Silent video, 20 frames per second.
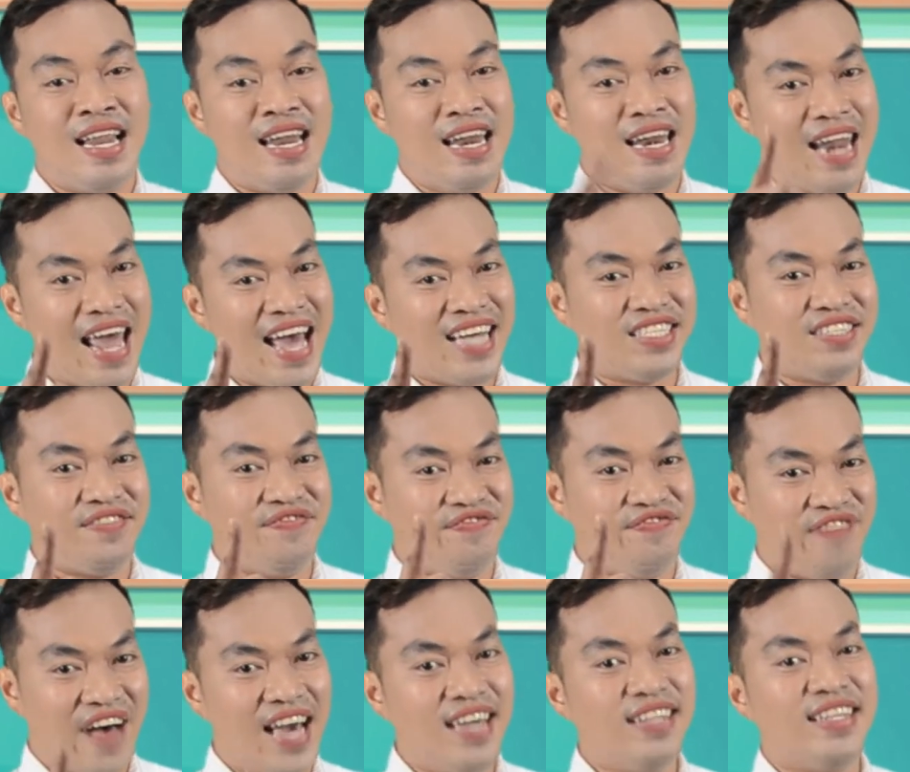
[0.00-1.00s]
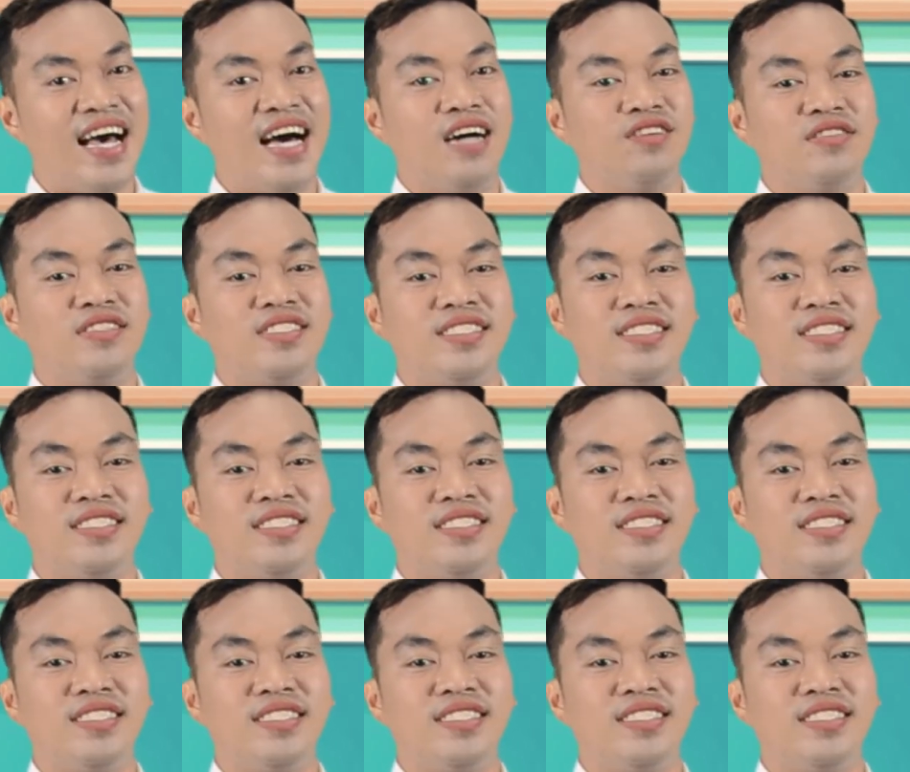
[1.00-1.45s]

Let's find out!